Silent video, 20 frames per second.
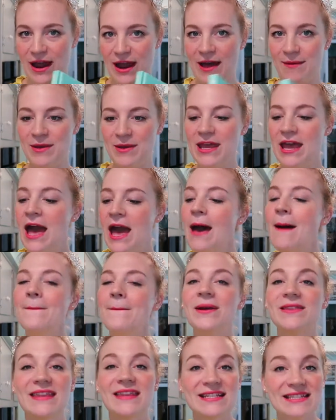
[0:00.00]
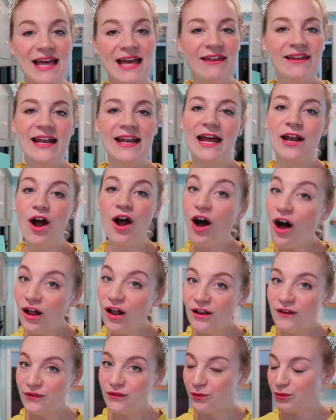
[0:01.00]
Abbey, but they sell it at
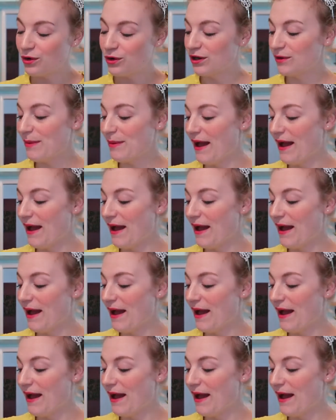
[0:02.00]
all of the royal